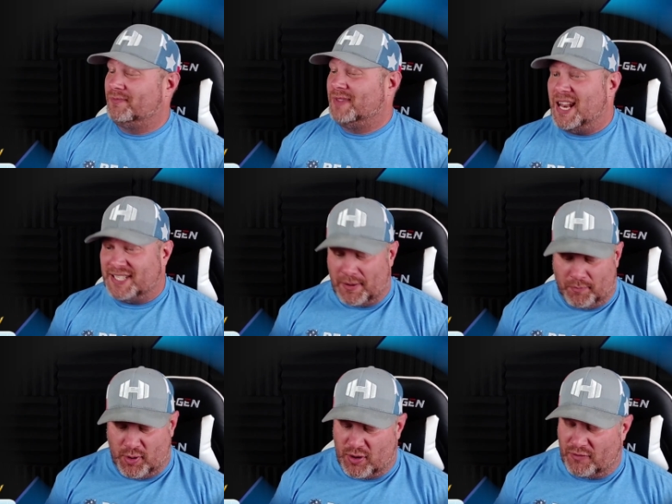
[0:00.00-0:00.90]
That is
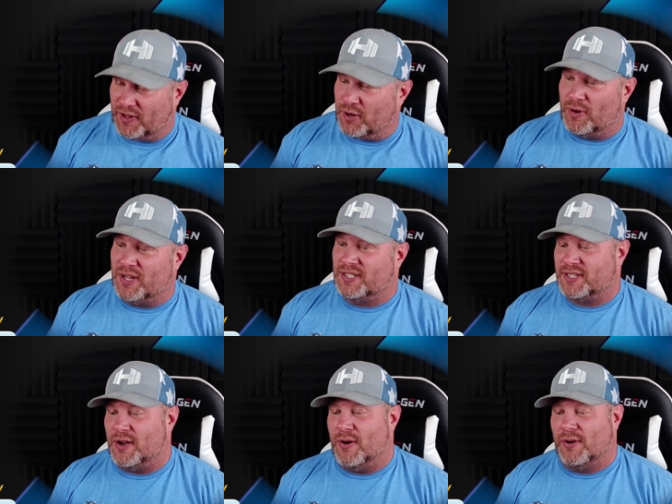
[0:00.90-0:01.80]
a beautifully
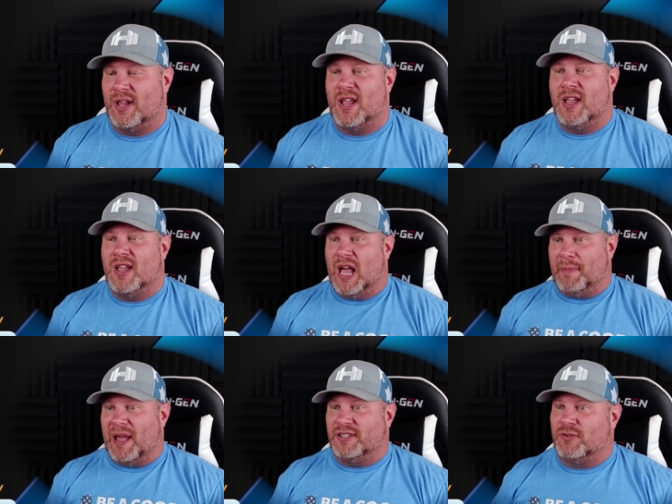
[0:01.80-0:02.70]
written song
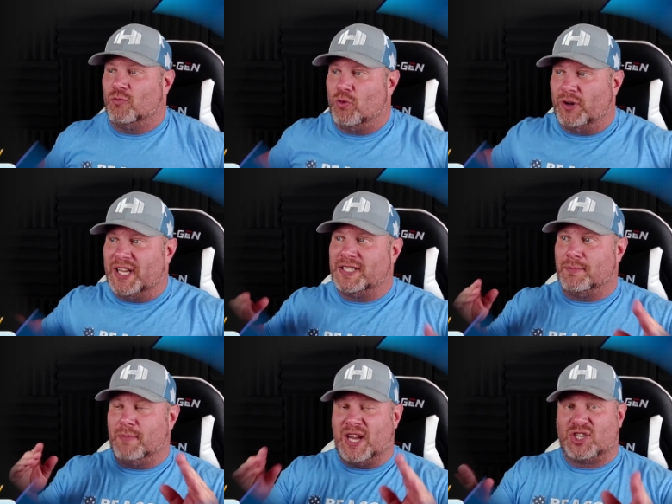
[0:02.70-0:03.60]
about wanting
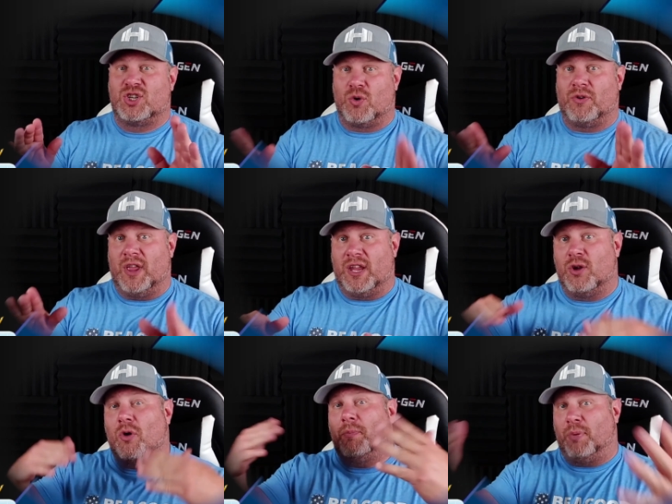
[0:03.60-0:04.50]
to make sure that
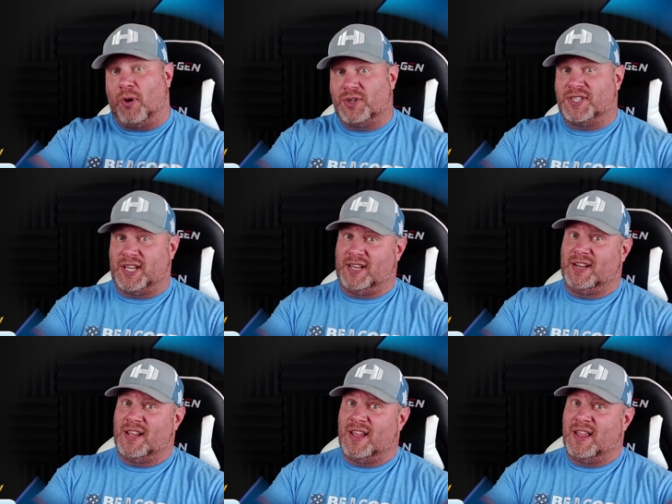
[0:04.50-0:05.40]
your
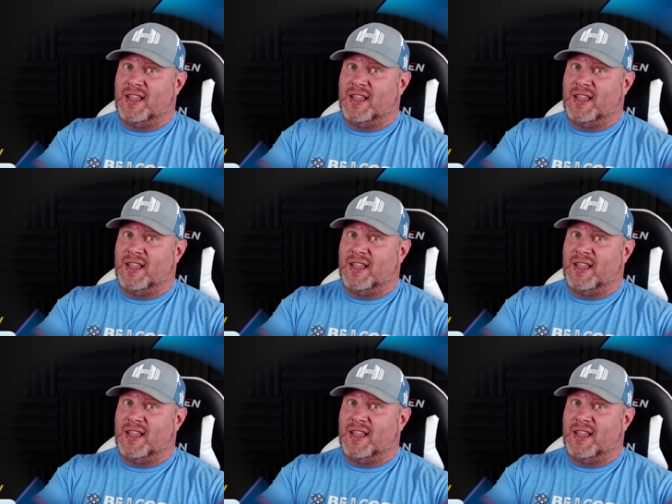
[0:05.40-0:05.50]
person